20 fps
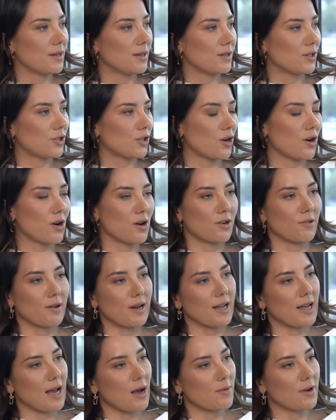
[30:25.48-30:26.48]
char
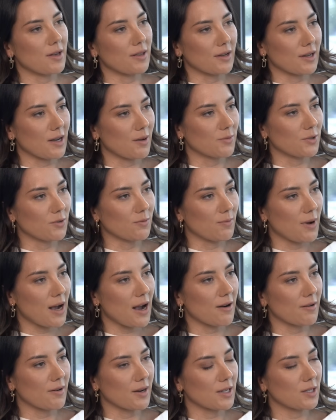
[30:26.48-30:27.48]
green cabinet that comes from
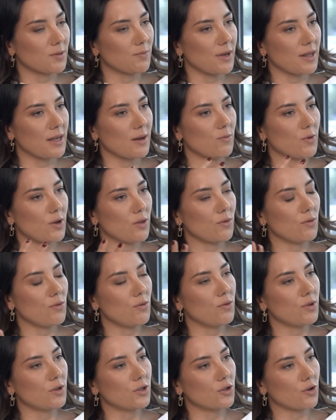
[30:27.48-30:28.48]
Paris, but then with
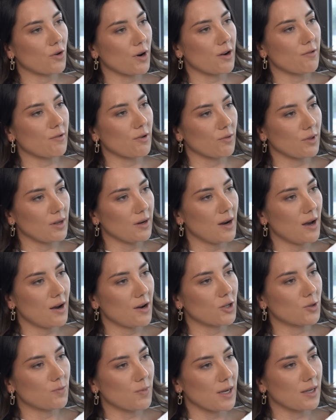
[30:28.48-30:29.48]
all the joinery, all the
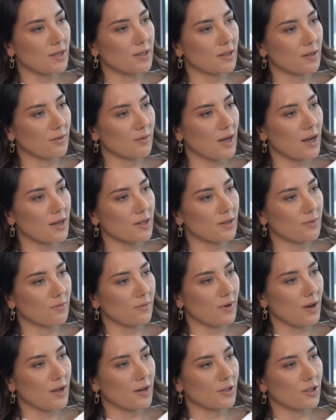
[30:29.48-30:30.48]
large pieces of custom
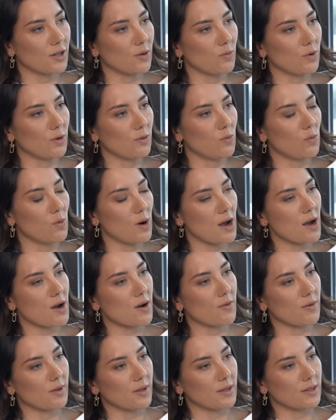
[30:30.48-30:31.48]
furniture, we'll
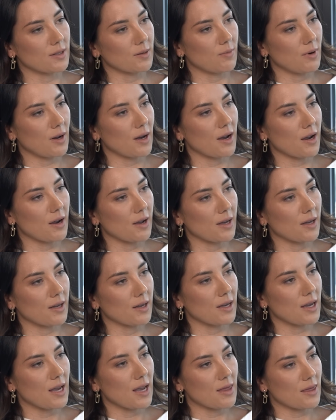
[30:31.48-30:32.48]
work with a
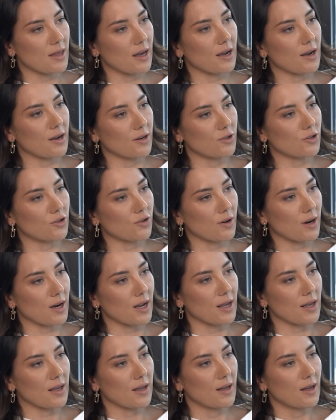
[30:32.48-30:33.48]
supplier in that
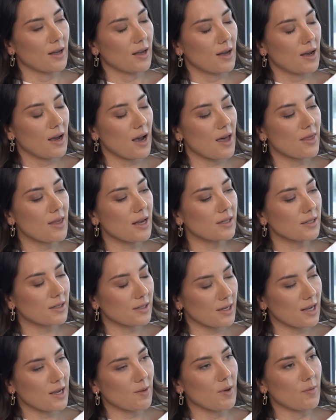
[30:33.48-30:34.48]
country. And that
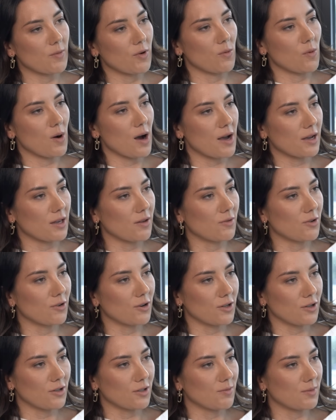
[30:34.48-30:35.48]
does take a bit more work. You've got
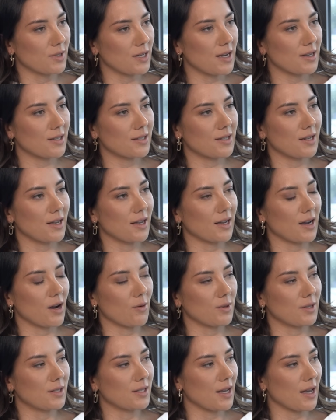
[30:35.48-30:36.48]
to do some testing. I
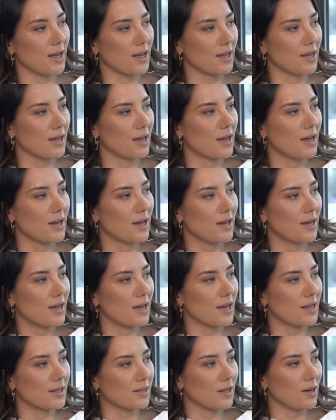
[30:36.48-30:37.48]
would say
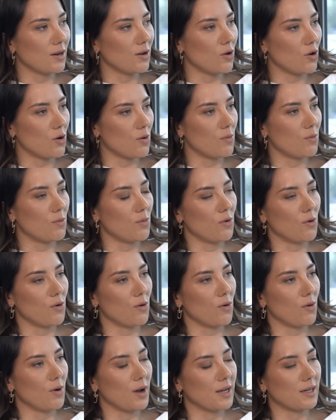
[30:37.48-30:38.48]
it's a lot
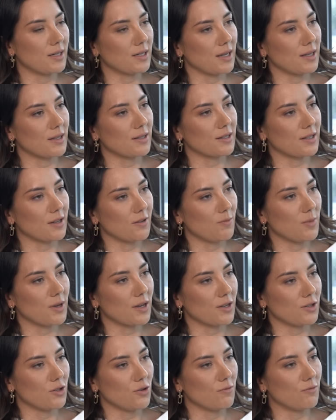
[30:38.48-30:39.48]
more intensive
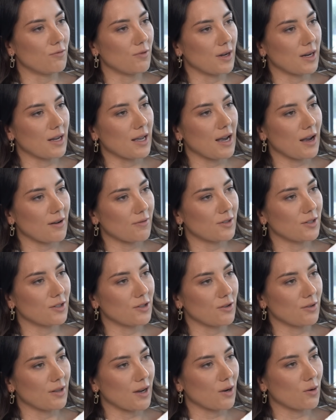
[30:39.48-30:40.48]
because you really have to
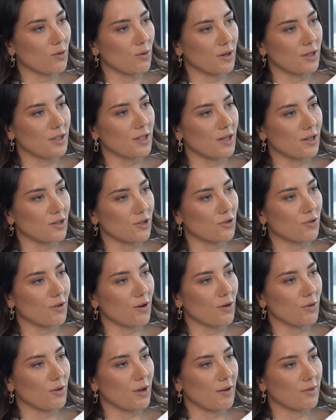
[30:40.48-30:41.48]
do that quality
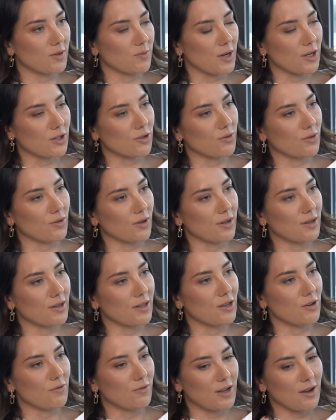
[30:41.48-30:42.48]
control. You have to make sure that
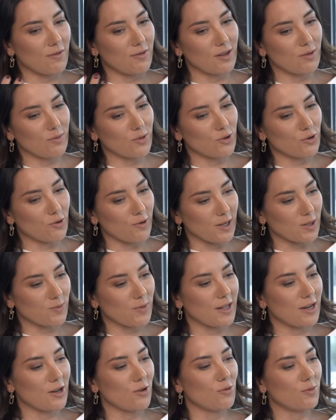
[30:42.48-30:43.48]
you've given them the drawings,
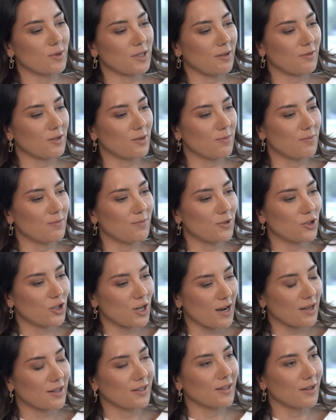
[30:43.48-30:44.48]
but then you almost have to
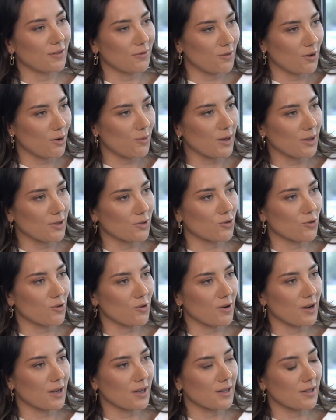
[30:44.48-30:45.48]
check that they're following the
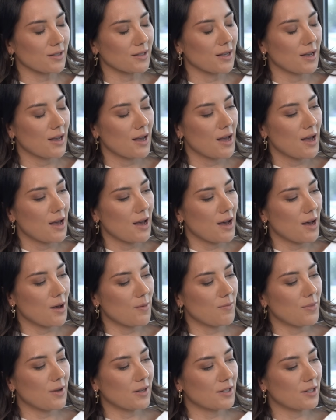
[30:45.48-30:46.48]
drawings.
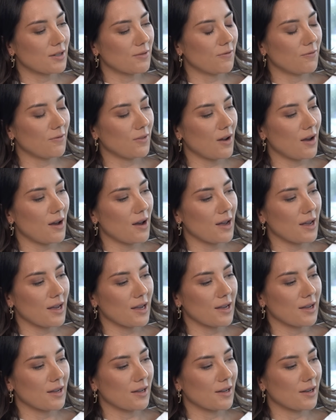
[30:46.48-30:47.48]
But to
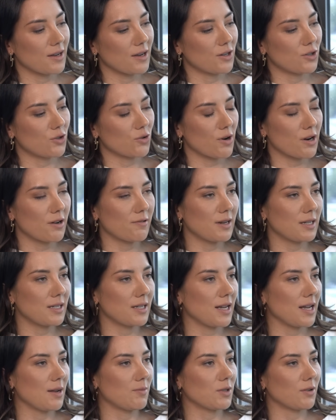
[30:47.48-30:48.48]
fly a joinery
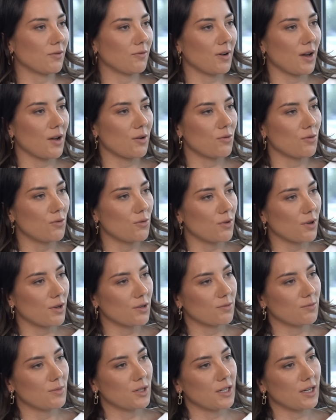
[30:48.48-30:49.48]
team, to fly all
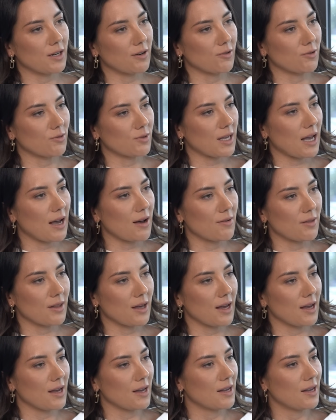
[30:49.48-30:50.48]
those materials out
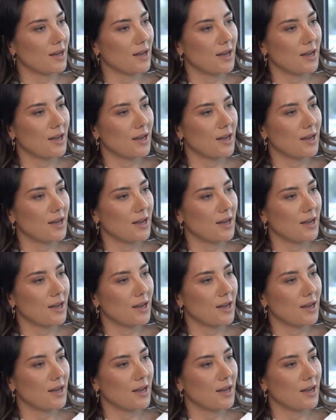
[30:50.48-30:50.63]
there,